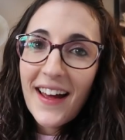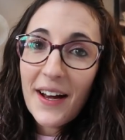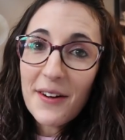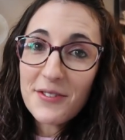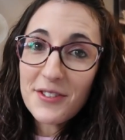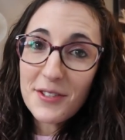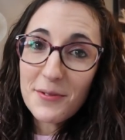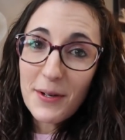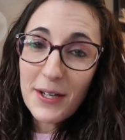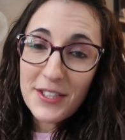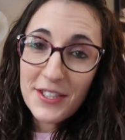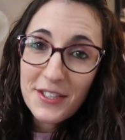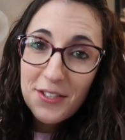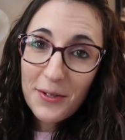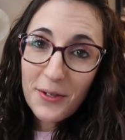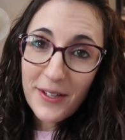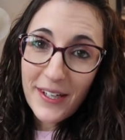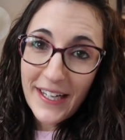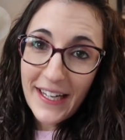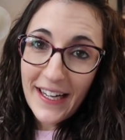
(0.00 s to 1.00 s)
I was just watching
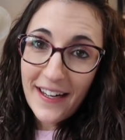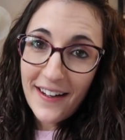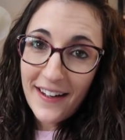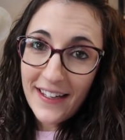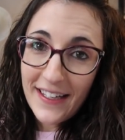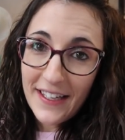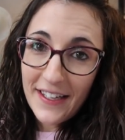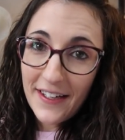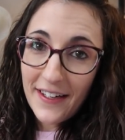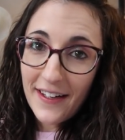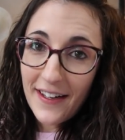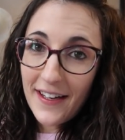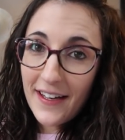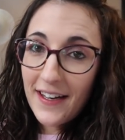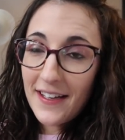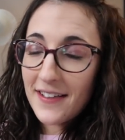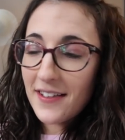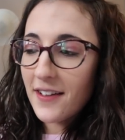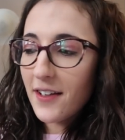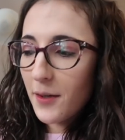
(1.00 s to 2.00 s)
Tori on here,
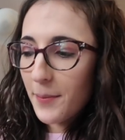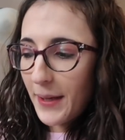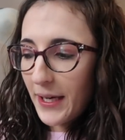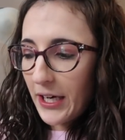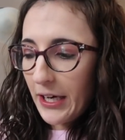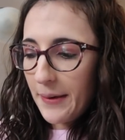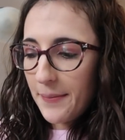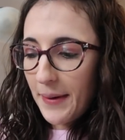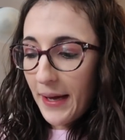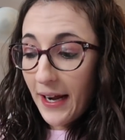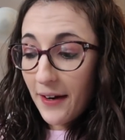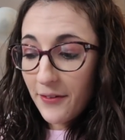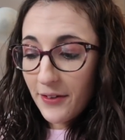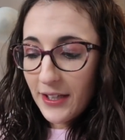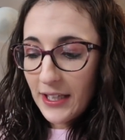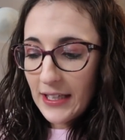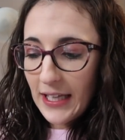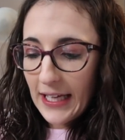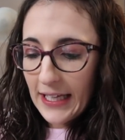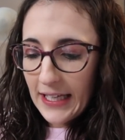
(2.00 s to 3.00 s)
and it's a little bigger, but I
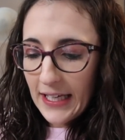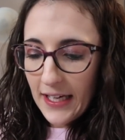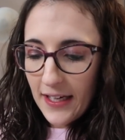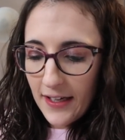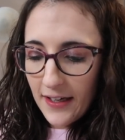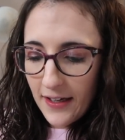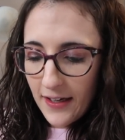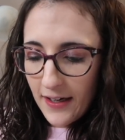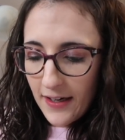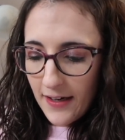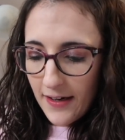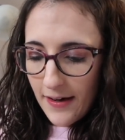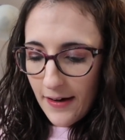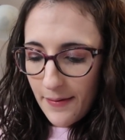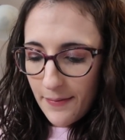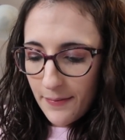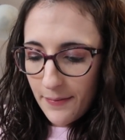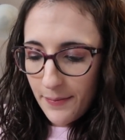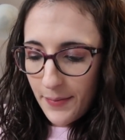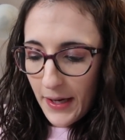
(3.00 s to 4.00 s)
really like it.
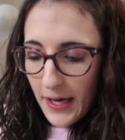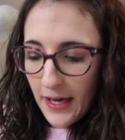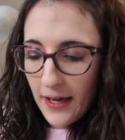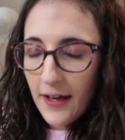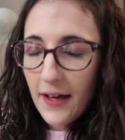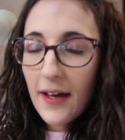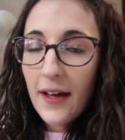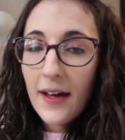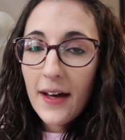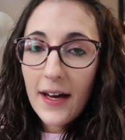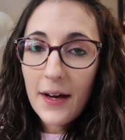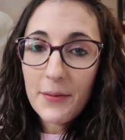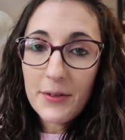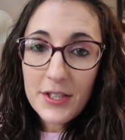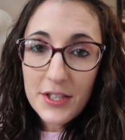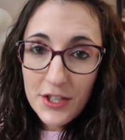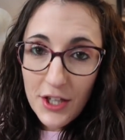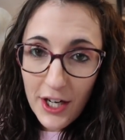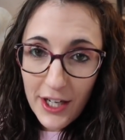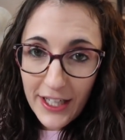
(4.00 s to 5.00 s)
But I
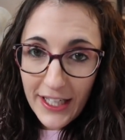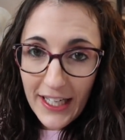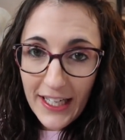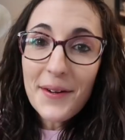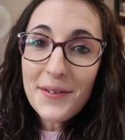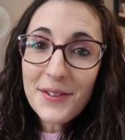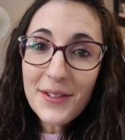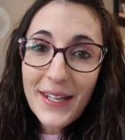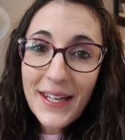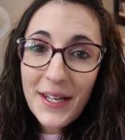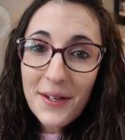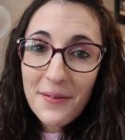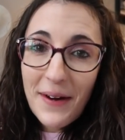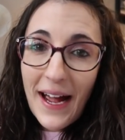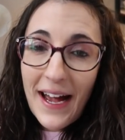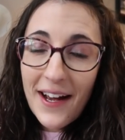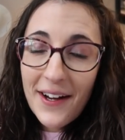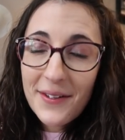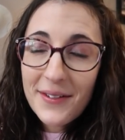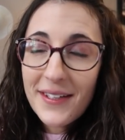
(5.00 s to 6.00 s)
went to Target. I was looking
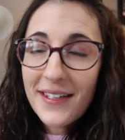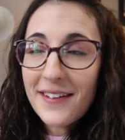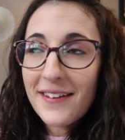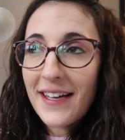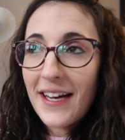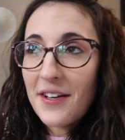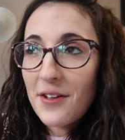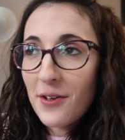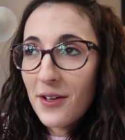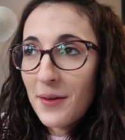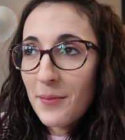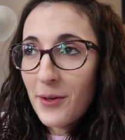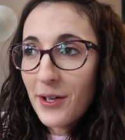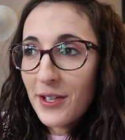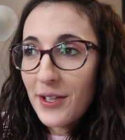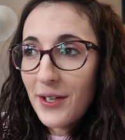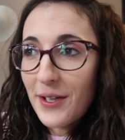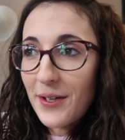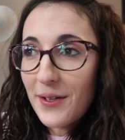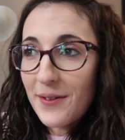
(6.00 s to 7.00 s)
around, and I was like, I don't need
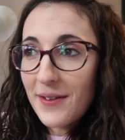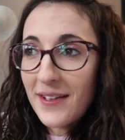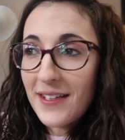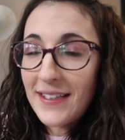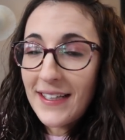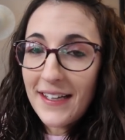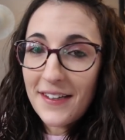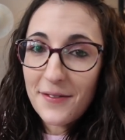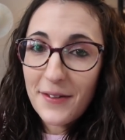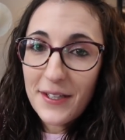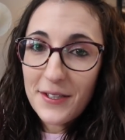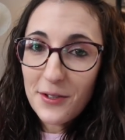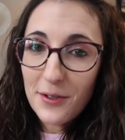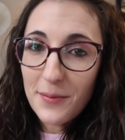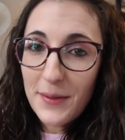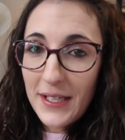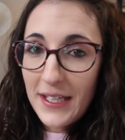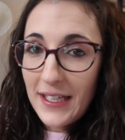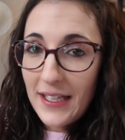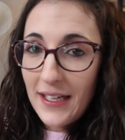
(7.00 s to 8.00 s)
more clothes. And then Desiree
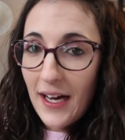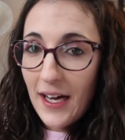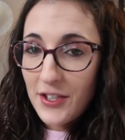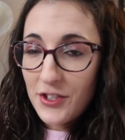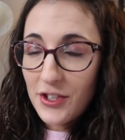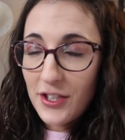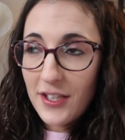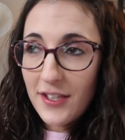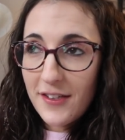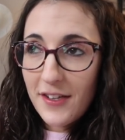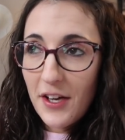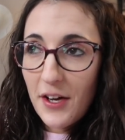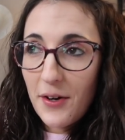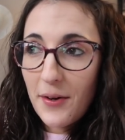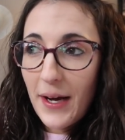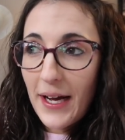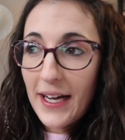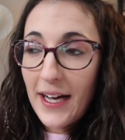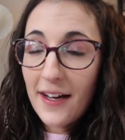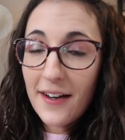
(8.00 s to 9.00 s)
told me I should,
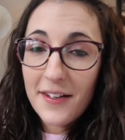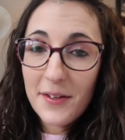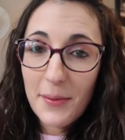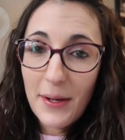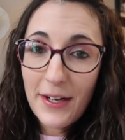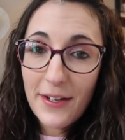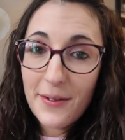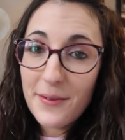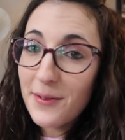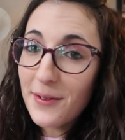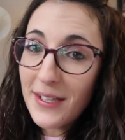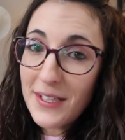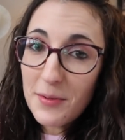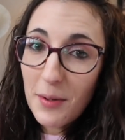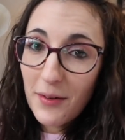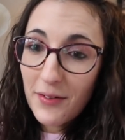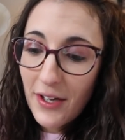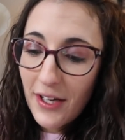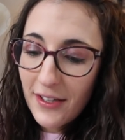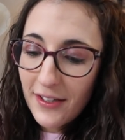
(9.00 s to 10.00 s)
so I got a sweater. It was only
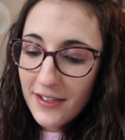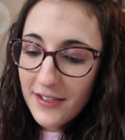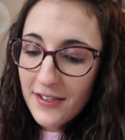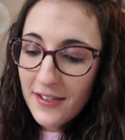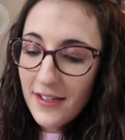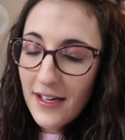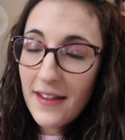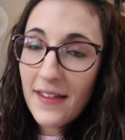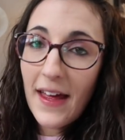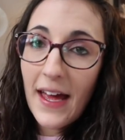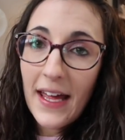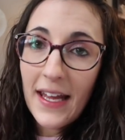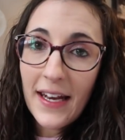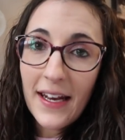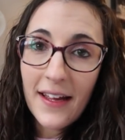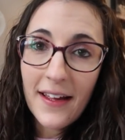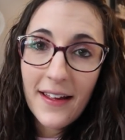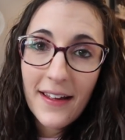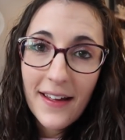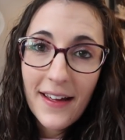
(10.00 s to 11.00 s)
$12, and
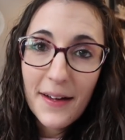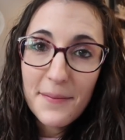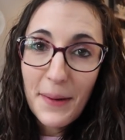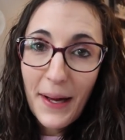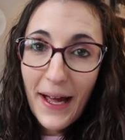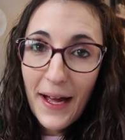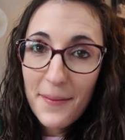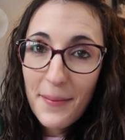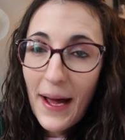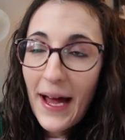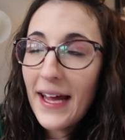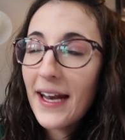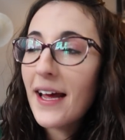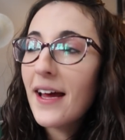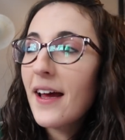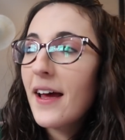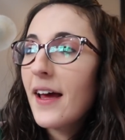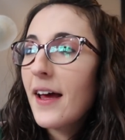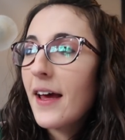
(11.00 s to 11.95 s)
then my iPad.